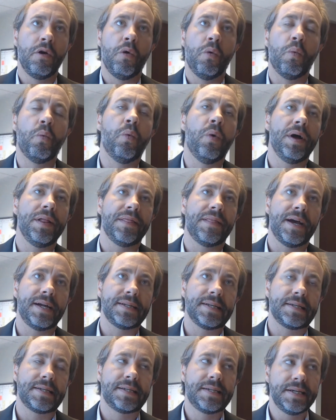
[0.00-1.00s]
What that
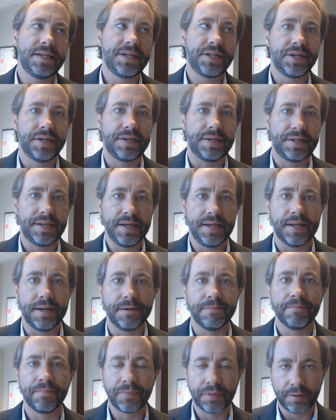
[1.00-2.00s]
decision did,
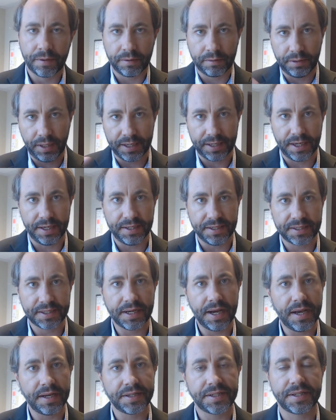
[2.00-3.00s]
like I
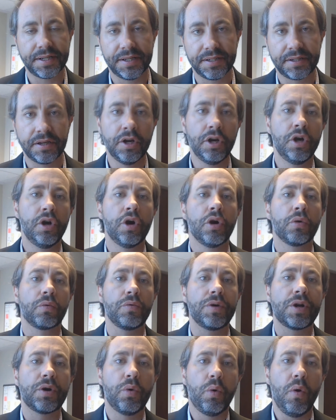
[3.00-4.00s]
discussed, is
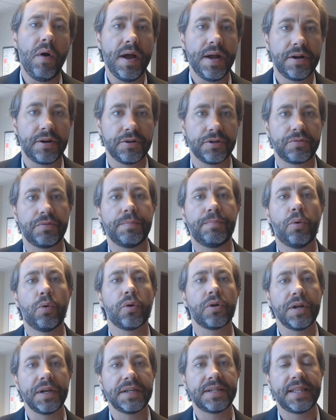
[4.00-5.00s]
requires
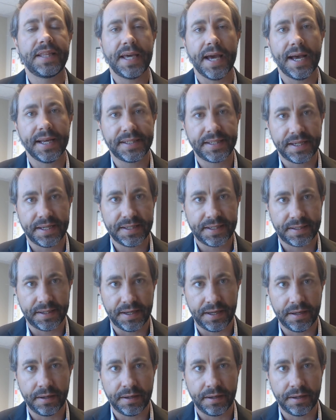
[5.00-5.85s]
reporting to the SEC